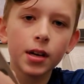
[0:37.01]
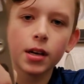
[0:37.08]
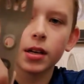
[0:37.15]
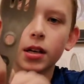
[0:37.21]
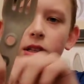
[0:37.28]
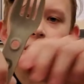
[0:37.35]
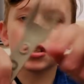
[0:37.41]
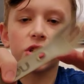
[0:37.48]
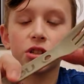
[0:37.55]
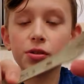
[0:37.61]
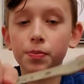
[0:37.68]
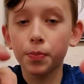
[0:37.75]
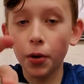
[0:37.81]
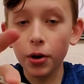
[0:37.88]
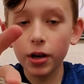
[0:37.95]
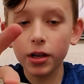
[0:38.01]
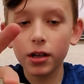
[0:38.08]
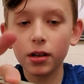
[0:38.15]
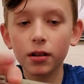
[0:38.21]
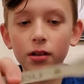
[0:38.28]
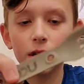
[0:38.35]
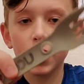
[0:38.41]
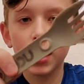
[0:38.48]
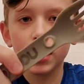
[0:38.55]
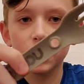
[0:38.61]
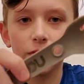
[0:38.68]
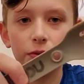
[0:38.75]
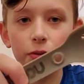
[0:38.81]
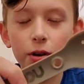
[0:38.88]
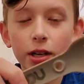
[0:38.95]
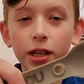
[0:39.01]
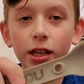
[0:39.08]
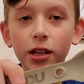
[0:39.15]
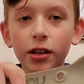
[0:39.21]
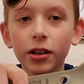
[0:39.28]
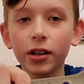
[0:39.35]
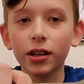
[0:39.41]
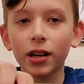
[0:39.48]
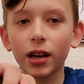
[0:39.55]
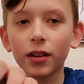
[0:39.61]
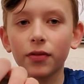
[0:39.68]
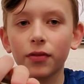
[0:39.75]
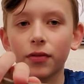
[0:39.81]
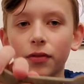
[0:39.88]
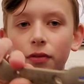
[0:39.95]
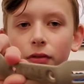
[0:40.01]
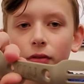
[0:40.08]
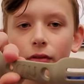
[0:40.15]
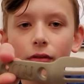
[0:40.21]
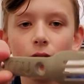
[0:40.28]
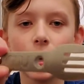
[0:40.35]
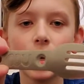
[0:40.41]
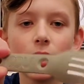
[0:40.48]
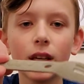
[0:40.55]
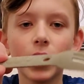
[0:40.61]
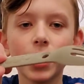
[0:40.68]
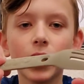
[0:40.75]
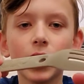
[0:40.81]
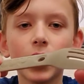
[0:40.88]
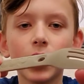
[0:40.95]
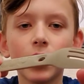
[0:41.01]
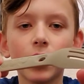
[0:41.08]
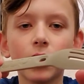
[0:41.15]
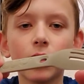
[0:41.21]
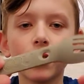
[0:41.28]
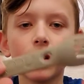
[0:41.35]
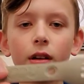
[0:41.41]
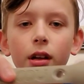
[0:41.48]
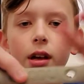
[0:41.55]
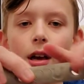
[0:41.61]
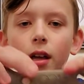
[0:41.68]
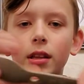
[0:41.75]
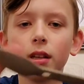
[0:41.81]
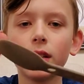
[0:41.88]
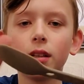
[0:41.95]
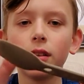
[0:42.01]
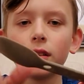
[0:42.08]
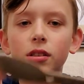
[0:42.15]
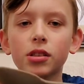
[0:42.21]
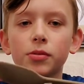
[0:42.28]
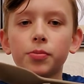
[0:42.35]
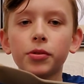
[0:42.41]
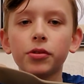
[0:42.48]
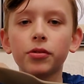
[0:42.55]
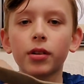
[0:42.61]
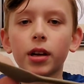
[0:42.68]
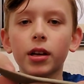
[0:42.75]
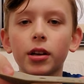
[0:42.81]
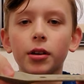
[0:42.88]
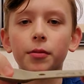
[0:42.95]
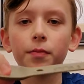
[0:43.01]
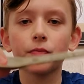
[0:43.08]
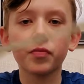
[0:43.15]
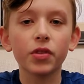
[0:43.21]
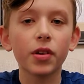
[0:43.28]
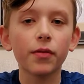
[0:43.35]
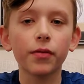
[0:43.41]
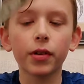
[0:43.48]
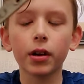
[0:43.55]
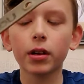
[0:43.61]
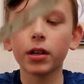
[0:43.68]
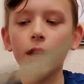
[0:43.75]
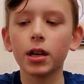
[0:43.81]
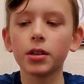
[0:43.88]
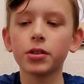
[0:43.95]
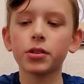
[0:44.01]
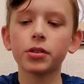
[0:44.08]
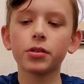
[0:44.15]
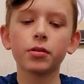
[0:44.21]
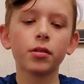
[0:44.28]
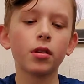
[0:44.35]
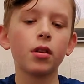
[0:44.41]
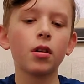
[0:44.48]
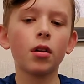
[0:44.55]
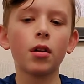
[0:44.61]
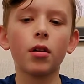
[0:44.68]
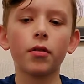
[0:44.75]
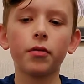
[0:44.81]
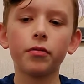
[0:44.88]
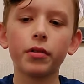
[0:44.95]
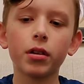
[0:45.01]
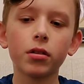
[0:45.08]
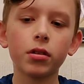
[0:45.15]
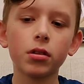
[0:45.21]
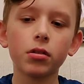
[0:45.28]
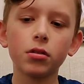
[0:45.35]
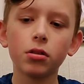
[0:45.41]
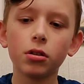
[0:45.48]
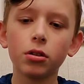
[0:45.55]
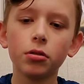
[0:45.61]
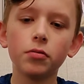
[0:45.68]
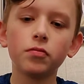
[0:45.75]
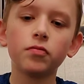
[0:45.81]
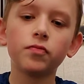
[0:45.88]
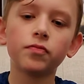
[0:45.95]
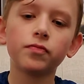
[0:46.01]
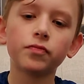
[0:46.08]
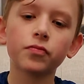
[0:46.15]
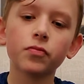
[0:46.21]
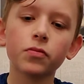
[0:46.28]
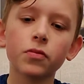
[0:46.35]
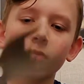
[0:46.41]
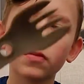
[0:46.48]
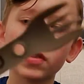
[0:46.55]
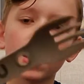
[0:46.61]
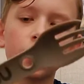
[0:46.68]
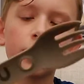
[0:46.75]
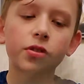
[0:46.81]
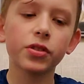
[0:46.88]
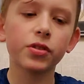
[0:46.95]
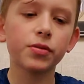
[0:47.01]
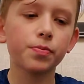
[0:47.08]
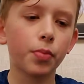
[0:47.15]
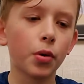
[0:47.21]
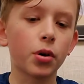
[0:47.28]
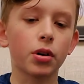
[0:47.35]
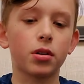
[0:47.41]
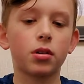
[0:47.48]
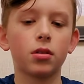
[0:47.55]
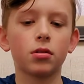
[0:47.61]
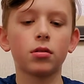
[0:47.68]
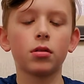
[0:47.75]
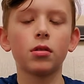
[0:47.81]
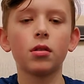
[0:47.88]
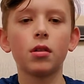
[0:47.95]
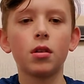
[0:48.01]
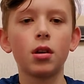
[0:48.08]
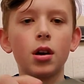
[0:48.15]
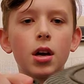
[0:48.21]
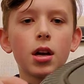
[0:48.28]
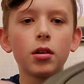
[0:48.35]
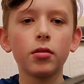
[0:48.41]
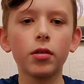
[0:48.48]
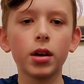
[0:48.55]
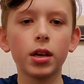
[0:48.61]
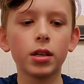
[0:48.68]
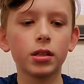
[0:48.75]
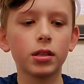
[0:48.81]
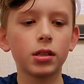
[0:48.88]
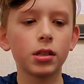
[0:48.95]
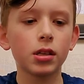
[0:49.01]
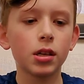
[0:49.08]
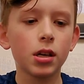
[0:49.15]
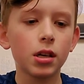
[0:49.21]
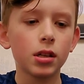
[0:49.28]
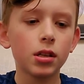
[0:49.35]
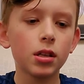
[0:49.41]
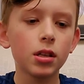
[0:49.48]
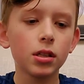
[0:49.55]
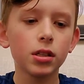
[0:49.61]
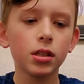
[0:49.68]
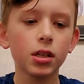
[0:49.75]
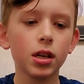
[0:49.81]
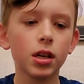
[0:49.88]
It's a spork. It has a fork here, a knife right here, and then a spoon right here. Very nice, very good spork. Anyways, this